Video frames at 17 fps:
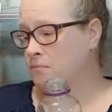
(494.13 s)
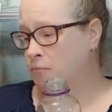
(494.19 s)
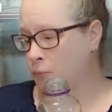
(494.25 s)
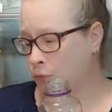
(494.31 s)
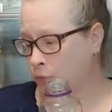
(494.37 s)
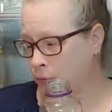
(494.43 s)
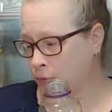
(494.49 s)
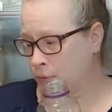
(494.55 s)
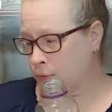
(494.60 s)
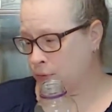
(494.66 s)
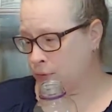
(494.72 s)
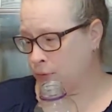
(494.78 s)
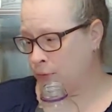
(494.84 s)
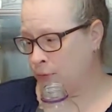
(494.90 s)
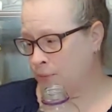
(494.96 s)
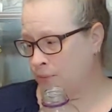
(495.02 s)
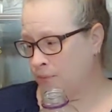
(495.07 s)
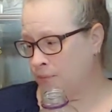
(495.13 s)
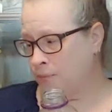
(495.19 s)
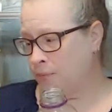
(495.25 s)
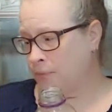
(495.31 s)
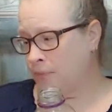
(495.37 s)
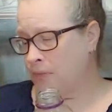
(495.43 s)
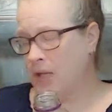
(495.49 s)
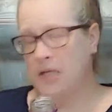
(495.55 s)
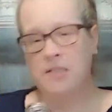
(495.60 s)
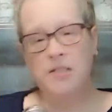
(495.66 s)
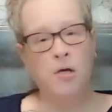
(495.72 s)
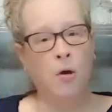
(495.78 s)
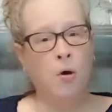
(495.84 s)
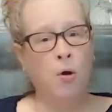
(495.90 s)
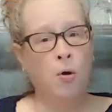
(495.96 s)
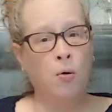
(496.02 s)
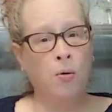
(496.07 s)
brew,
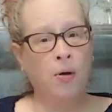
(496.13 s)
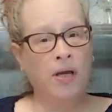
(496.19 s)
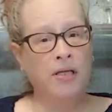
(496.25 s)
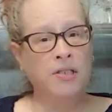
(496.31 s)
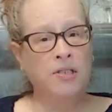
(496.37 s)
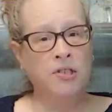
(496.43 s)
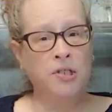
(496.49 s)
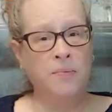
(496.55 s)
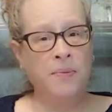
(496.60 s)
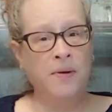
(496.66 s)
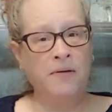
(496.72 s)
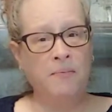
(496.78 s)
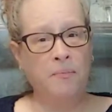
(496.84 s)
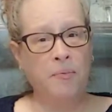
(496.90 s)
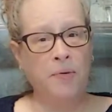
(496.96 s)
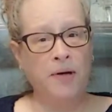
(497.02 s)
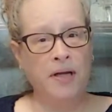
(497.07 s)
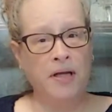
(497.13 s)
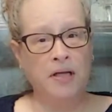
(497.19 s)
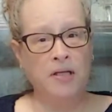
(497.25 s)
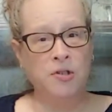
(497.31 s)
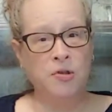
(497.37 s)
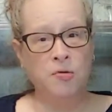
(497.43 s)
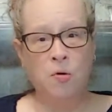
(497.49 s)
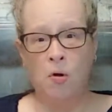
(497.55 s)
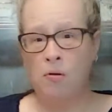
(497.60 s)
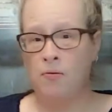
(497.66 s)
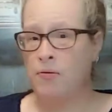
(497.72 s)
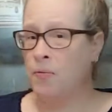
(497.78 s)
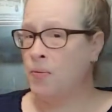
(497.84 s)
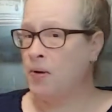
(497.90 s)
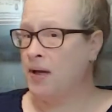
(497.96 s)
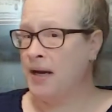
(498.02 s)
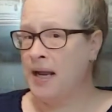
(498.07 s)
so it should be pretty controlled.
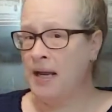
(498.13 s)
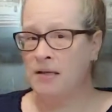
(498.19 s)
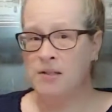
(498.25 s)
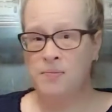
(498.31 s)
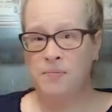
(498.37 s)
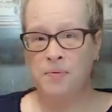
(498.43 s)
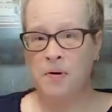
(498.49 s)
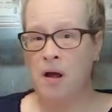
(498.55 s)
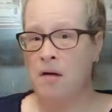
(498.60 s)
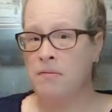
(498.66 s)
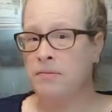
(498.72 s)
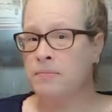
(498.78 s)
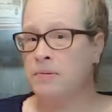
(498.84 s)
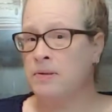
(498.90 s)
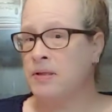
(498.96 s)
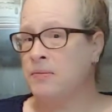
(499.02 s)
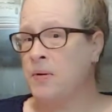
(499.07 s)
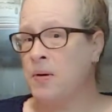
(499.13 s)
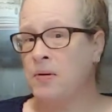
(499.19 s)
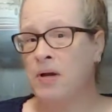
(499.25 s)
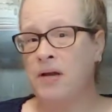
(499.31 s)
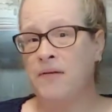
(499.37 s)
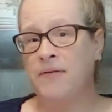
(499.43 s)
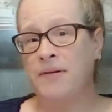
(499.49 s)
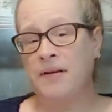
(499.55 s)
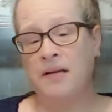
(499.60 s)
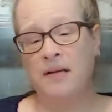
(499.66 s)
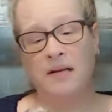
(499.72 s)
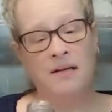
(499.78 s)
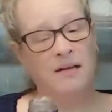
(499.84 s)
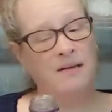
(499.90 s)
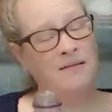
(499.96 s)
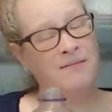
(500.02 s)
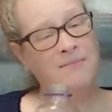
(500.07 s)
The 1 ounce probably won't even
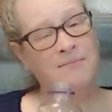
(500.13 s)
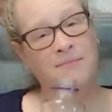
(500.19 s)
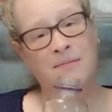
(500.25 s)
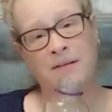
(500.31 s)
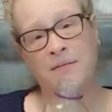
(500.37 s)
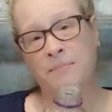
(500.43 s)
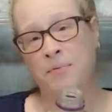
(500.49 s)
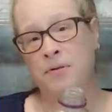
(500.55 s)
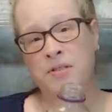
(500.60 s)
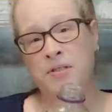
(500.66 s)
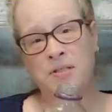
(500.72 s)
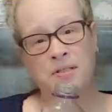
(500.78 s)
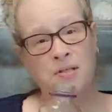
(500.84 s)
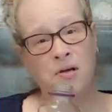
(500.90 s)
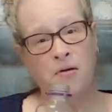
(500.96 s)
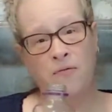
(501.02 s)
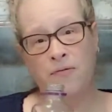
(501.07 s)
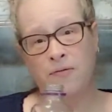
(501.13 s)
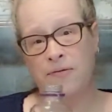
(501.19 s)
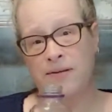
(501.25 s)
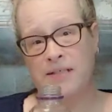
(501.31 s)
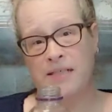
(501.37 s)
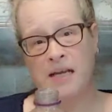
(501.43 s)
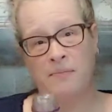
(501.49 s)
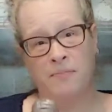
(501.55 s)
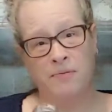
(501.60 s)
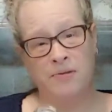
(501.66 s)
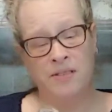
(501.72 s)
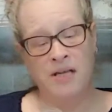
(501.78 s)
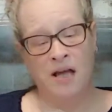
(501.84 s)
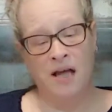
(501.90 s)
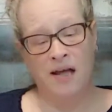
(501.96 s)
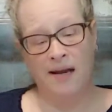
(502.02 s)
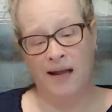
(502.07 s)
push us over the
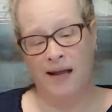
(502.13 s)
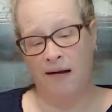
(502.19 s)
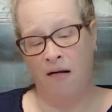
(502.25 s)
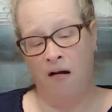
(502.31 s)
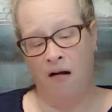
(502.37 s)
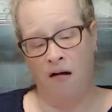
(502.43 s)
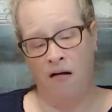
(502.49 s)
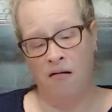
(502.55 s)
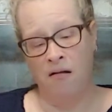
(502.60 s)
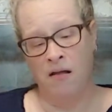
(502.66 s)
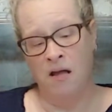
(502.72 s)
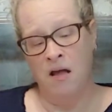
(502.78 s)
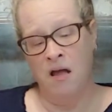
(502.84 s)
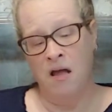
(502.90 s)
10% at all,